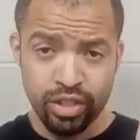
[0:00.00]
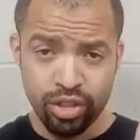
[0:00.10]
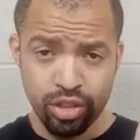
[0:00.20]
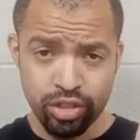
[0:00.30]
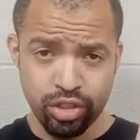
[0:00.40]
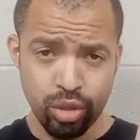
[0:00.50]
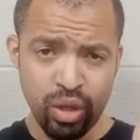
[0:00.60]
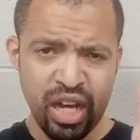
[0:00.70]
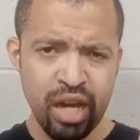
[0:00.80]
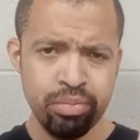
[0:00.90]
Seriously, what
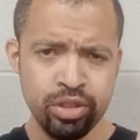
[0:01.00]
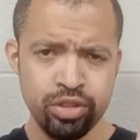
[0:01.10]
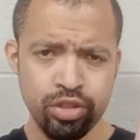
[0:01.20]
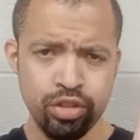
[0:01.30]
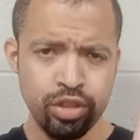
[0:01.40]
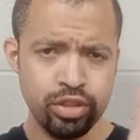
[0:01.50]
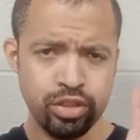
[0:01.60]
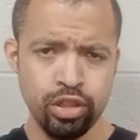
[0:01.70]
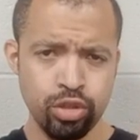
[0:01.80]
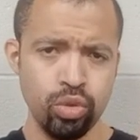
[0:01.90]
happened to this
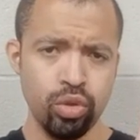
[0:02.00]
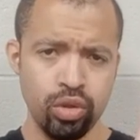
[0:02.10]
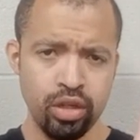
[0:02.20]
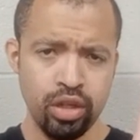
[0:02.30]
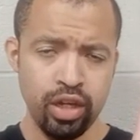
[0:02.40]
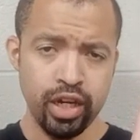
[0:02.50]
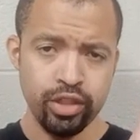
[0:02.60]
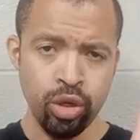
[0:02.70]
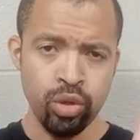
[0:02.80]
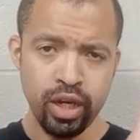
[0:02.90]
sequel? I
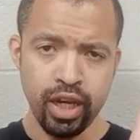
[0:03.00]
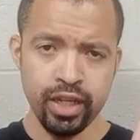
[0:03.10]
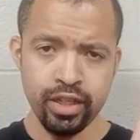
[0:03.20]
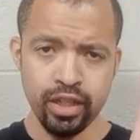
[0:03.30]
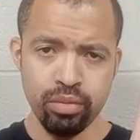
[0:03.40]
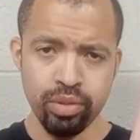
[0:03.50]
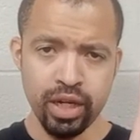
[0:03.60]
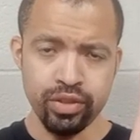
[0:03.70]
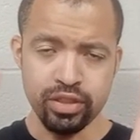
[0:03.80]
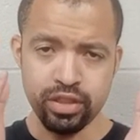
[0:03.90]
don't hate it, but
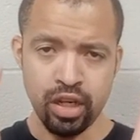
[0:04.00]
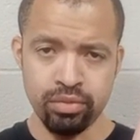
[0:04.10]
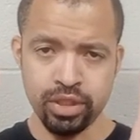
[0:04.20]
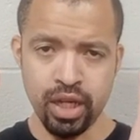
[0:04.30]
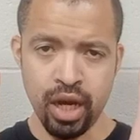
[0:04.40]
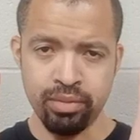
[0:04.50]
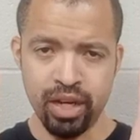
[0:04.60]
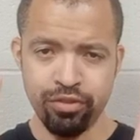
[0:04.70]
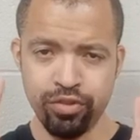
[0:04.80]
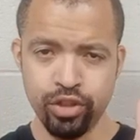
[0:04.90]
at the same time, I
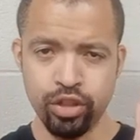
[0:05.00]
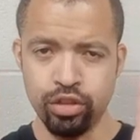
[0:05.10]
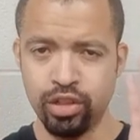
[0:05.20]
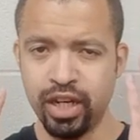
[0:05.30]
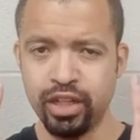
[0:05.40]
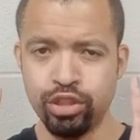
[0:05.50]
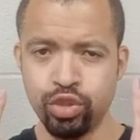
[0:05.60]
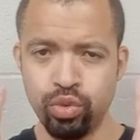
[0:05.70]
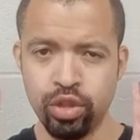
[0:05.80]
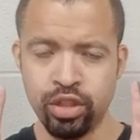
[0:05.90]
feel like it's
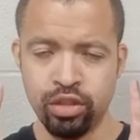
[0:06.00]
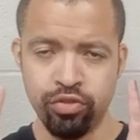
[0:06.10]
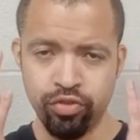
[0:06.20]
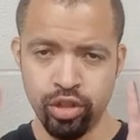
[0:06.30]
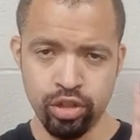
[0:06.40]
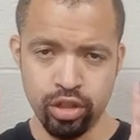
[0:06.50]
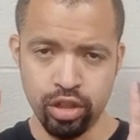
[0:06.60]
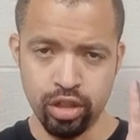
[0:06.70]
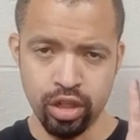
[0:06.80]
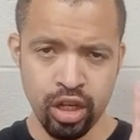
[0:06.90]
really
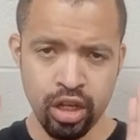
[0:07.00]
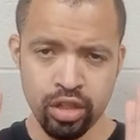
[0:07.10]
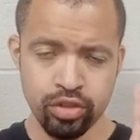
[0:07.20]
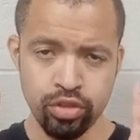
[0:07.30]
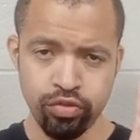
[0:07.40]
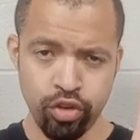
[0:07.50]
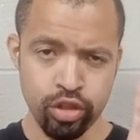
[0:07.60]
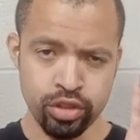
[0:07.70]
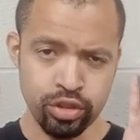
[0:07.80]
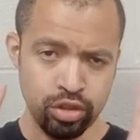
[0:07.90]
inferior to the
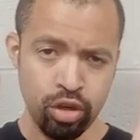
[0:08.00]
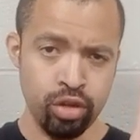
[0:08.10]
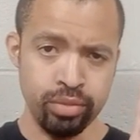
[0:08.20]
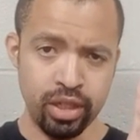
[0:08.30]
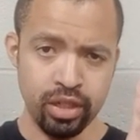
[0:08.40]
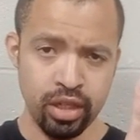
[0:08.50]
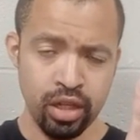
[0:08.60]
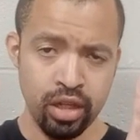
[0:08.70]
first installment.